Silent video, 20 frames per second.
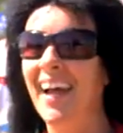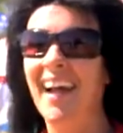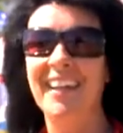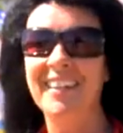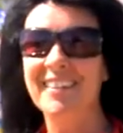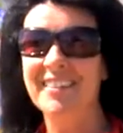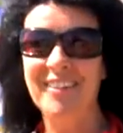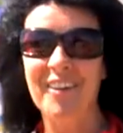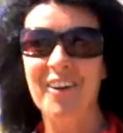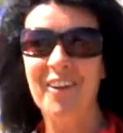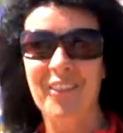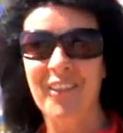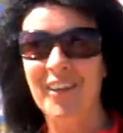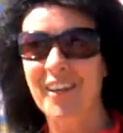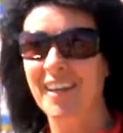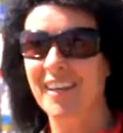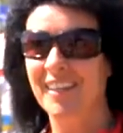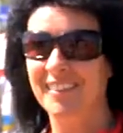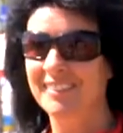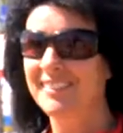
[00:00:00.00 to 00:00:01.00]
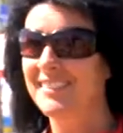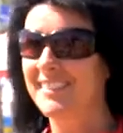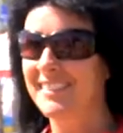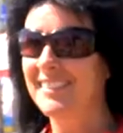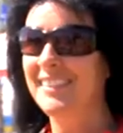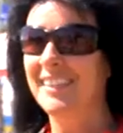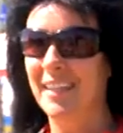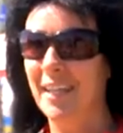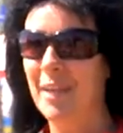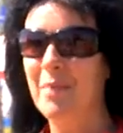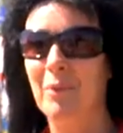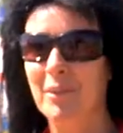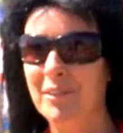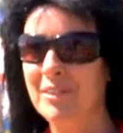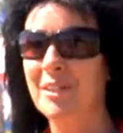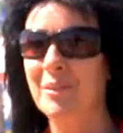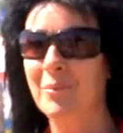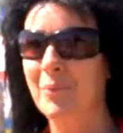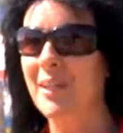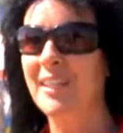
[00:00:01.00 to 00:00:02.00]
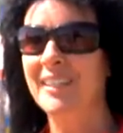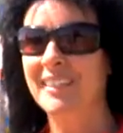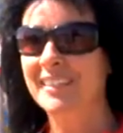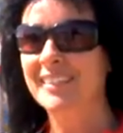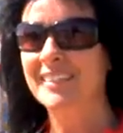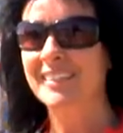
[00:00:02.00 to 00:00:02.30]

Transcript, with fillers: And he's got the he wants to win.